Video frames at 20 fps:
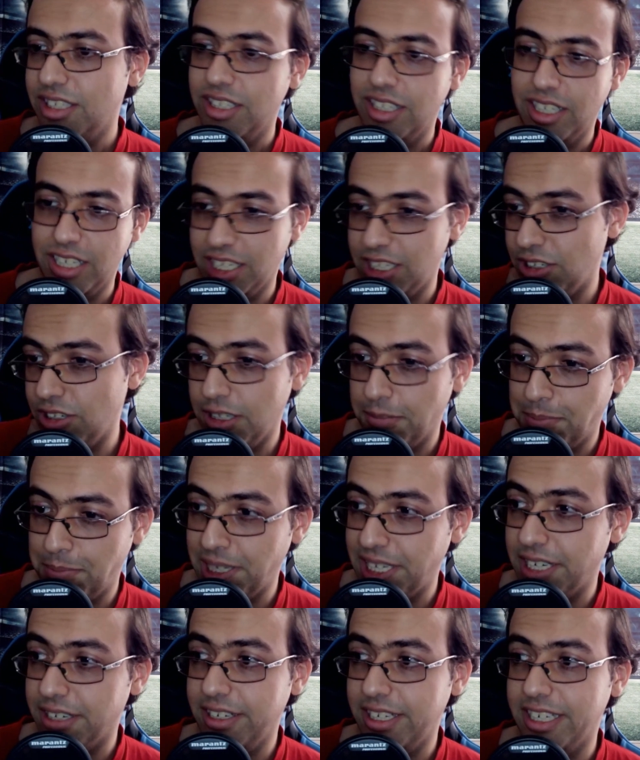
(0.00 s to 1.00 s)
It'll
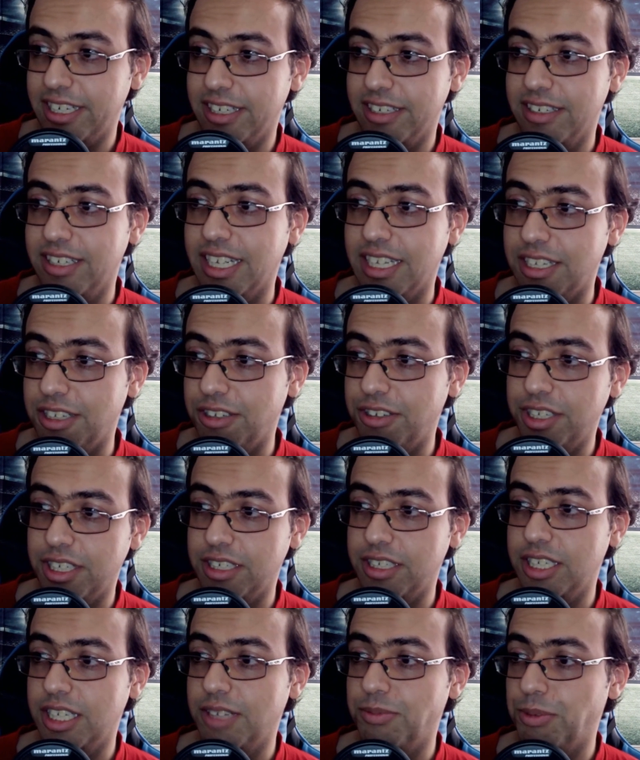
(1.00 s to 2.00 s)
appear here and you
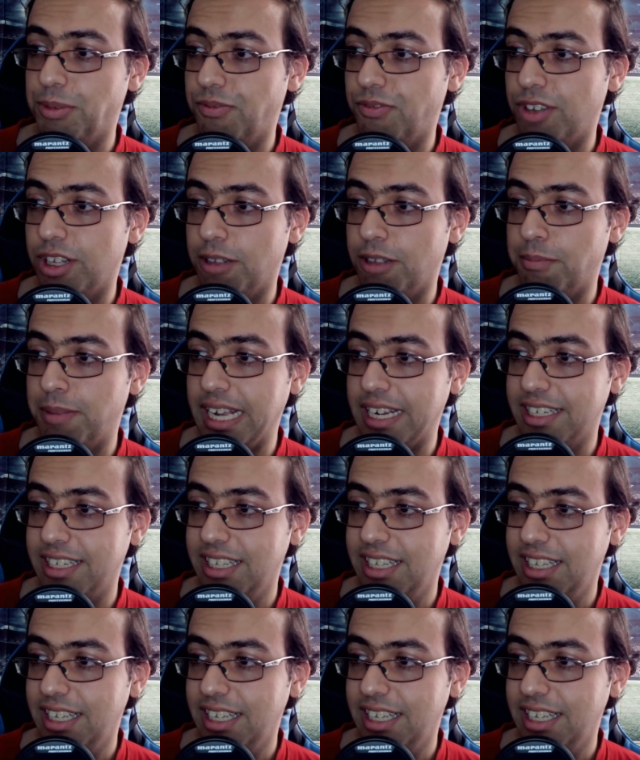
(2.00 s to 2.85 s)
can give them follow back.